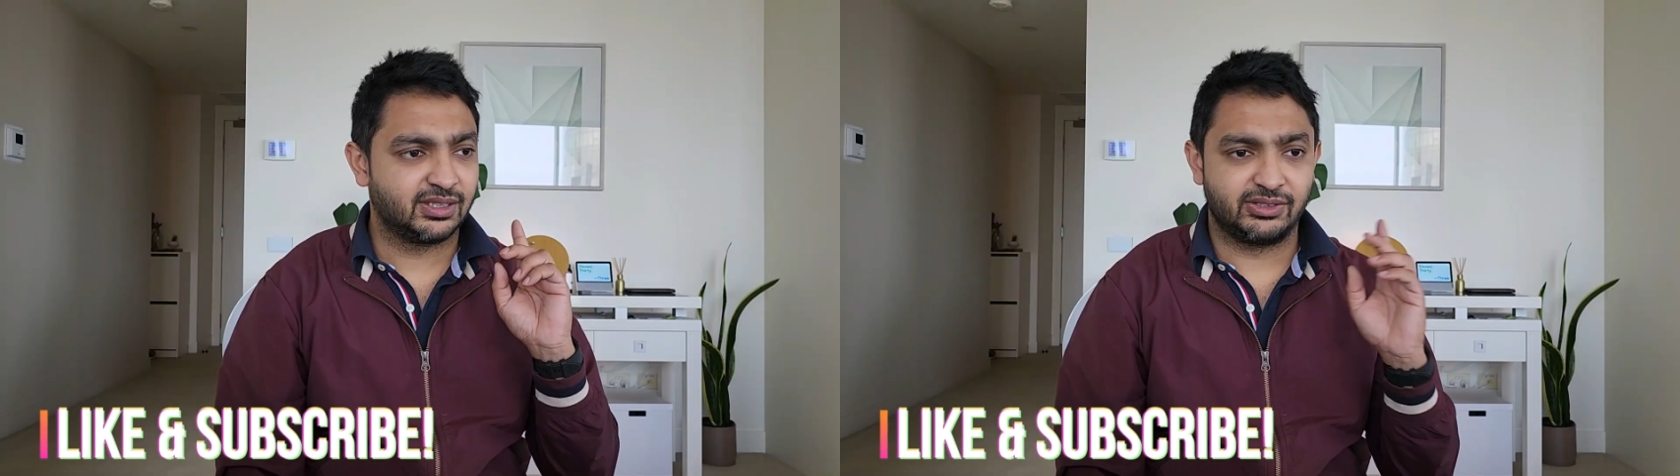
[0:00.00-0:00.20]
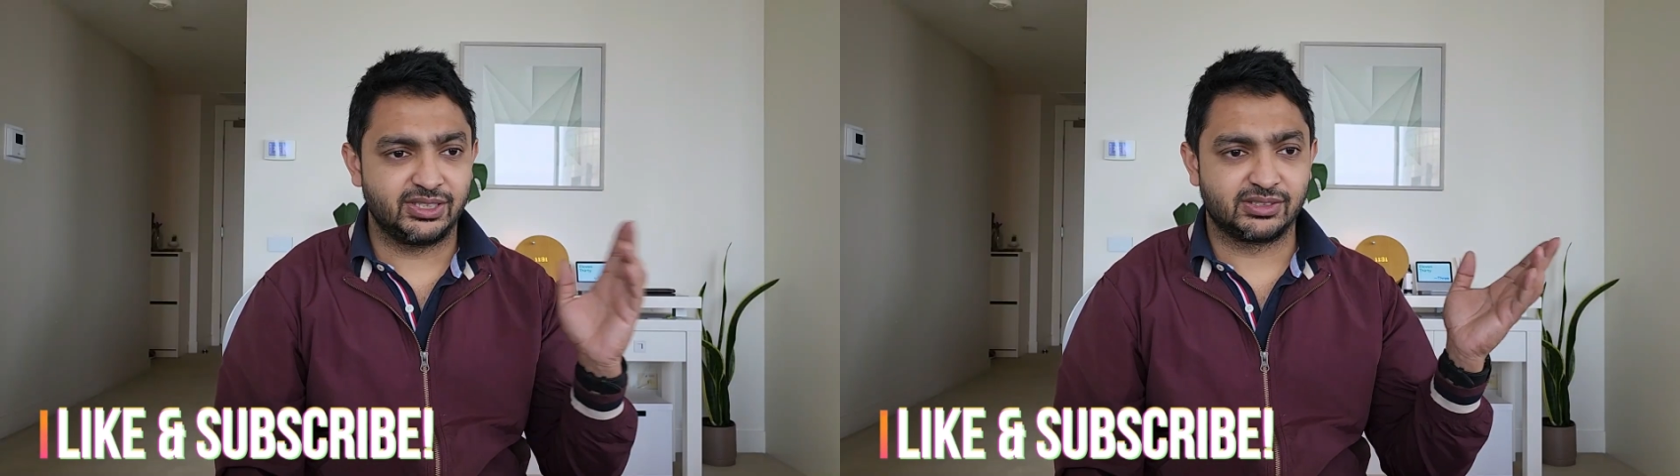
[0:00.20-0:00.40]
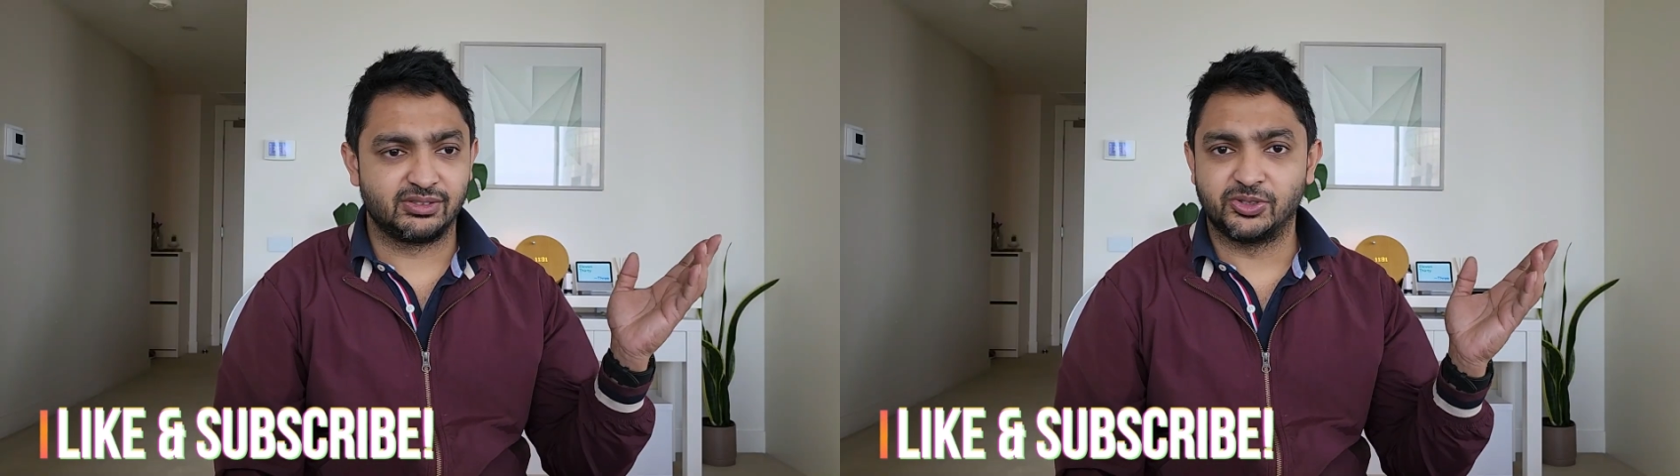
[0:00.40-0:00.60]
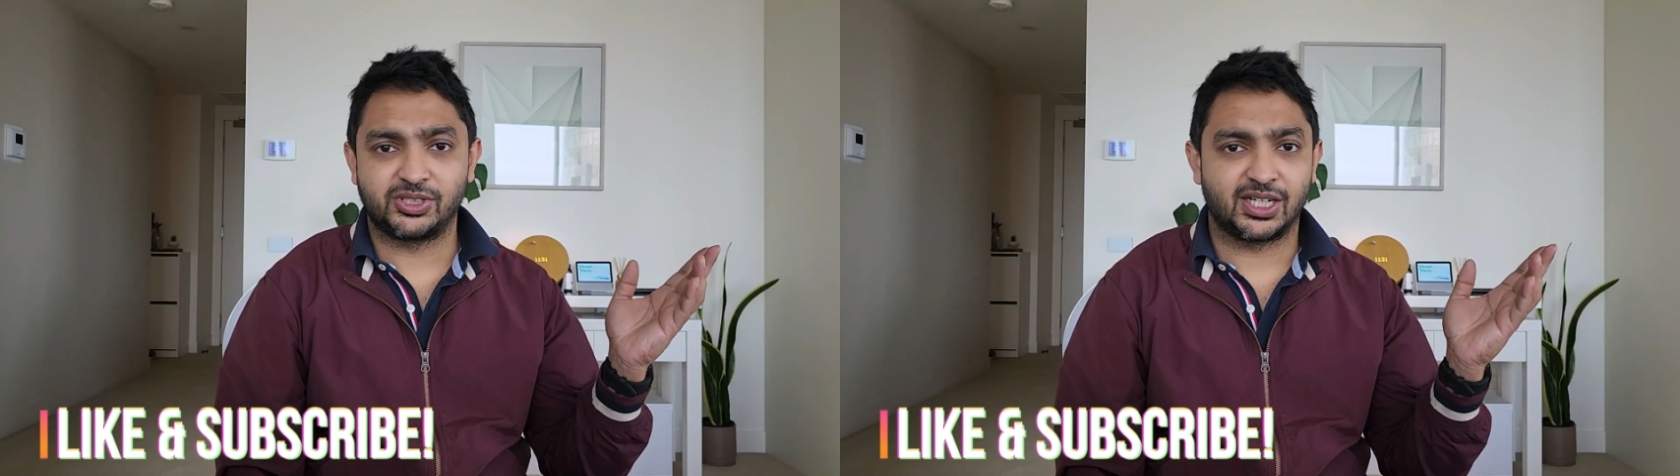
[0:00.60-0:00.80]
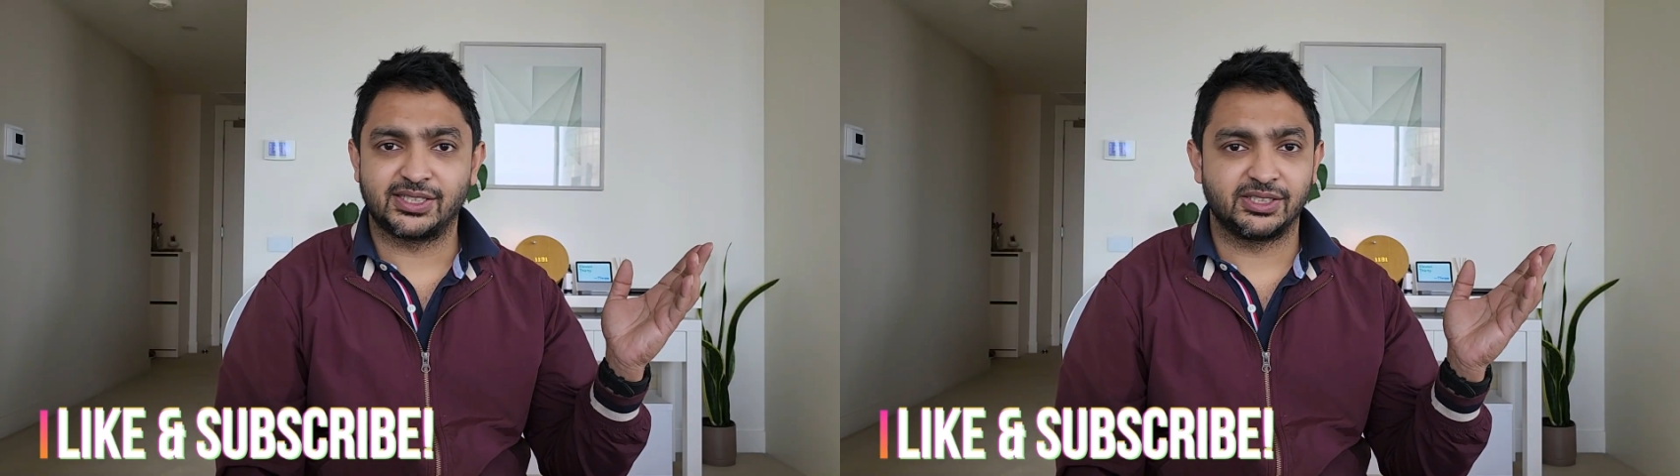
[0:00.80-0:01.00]
there is no
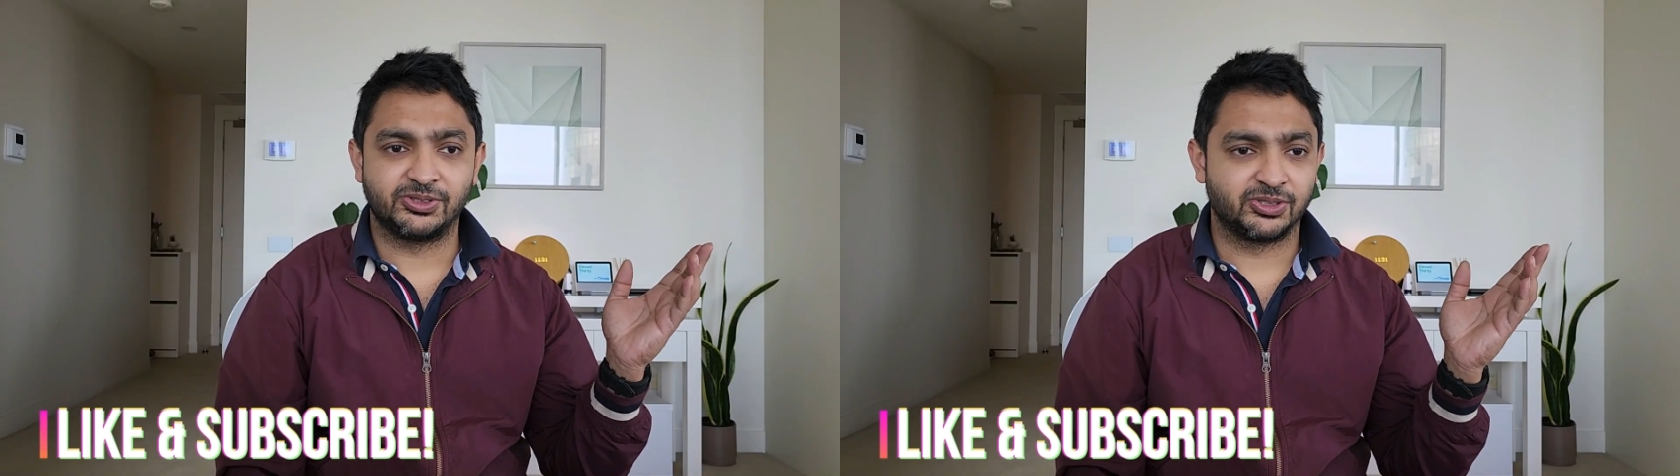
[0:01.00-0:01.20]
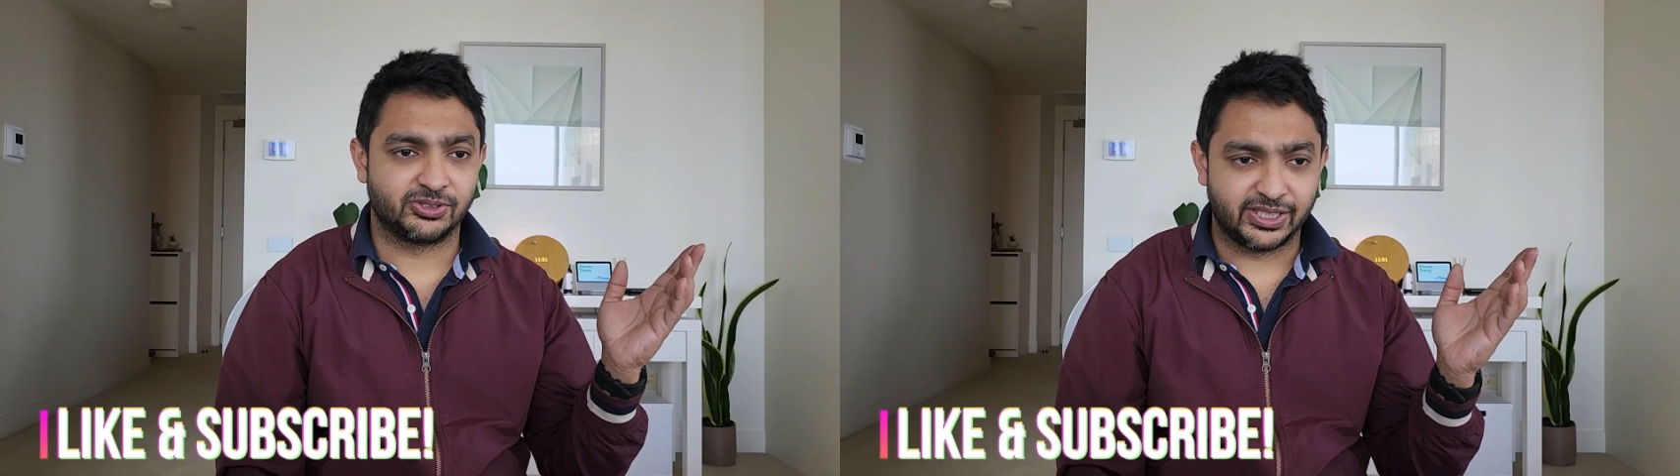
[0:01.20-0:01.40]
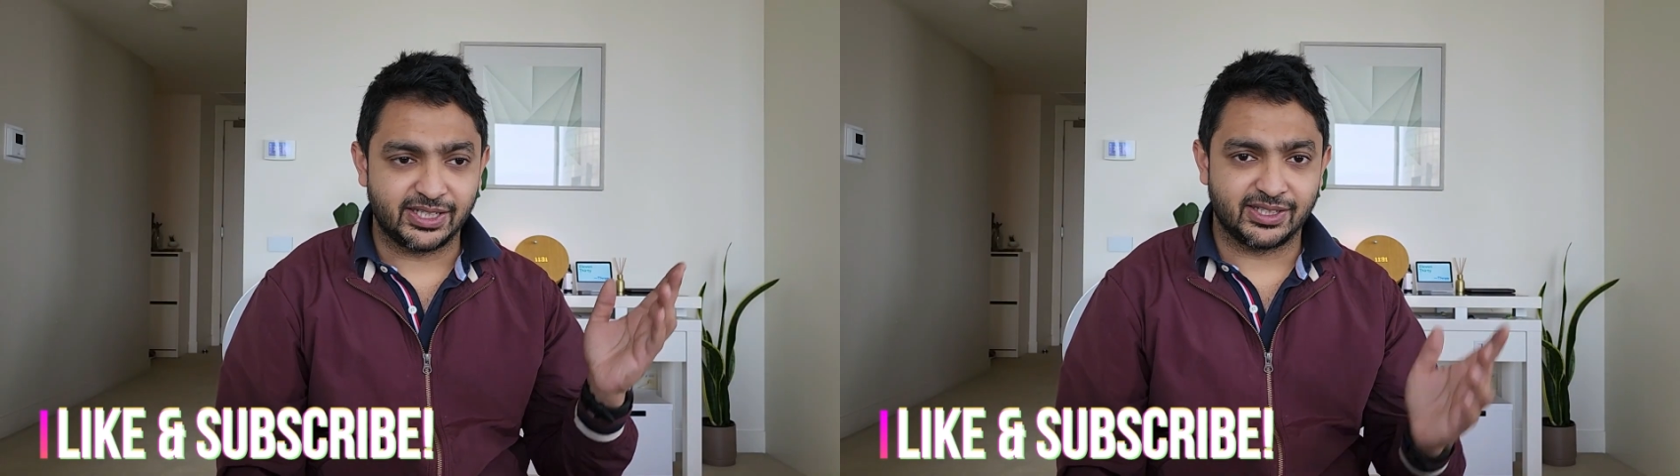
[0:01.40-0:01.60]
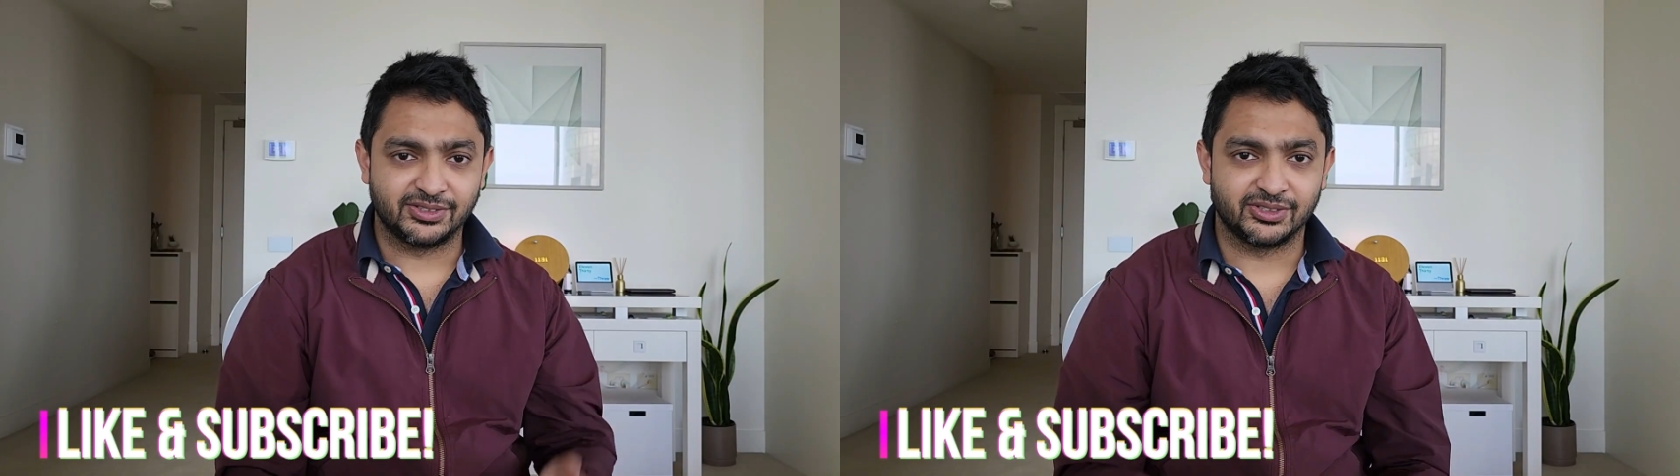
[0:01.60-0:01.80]
charging port or anything,